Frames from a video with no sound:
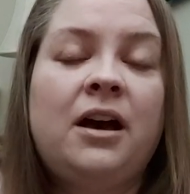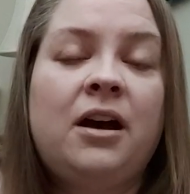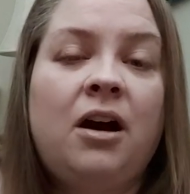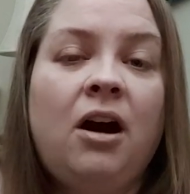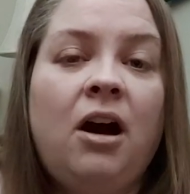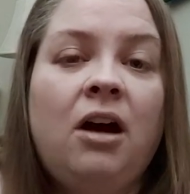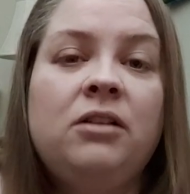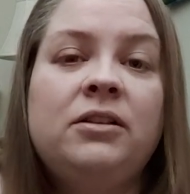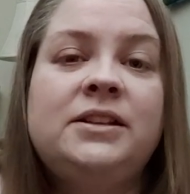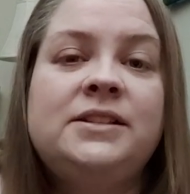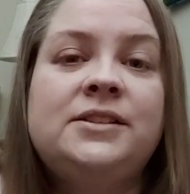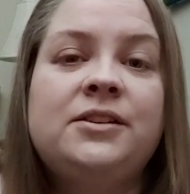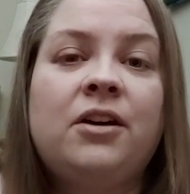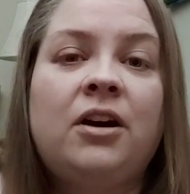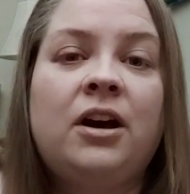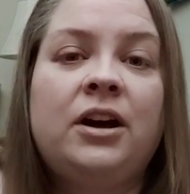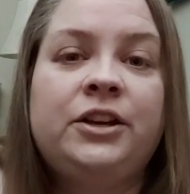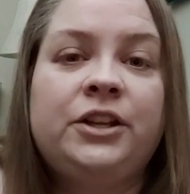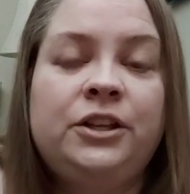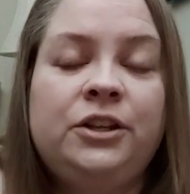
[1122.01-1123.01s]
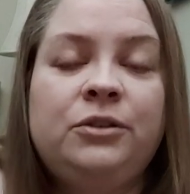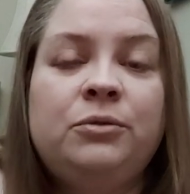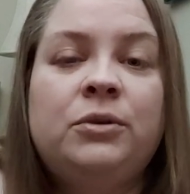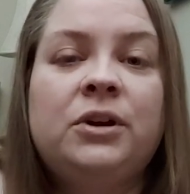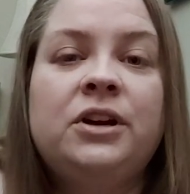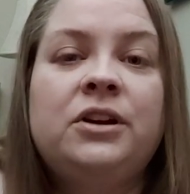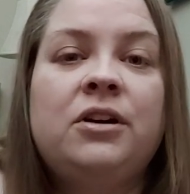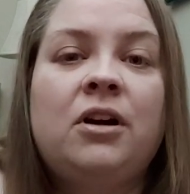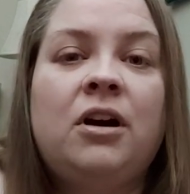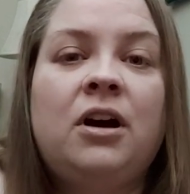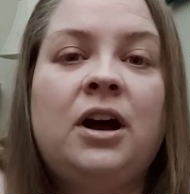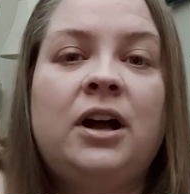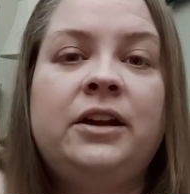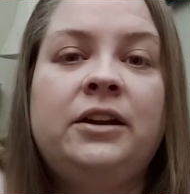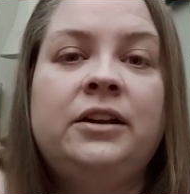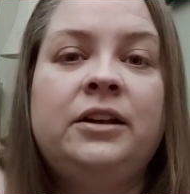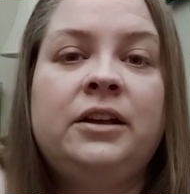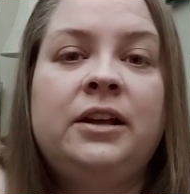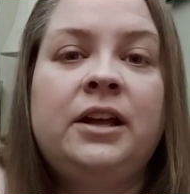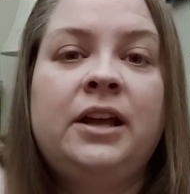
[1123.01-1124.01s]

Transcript: All is God. You are God.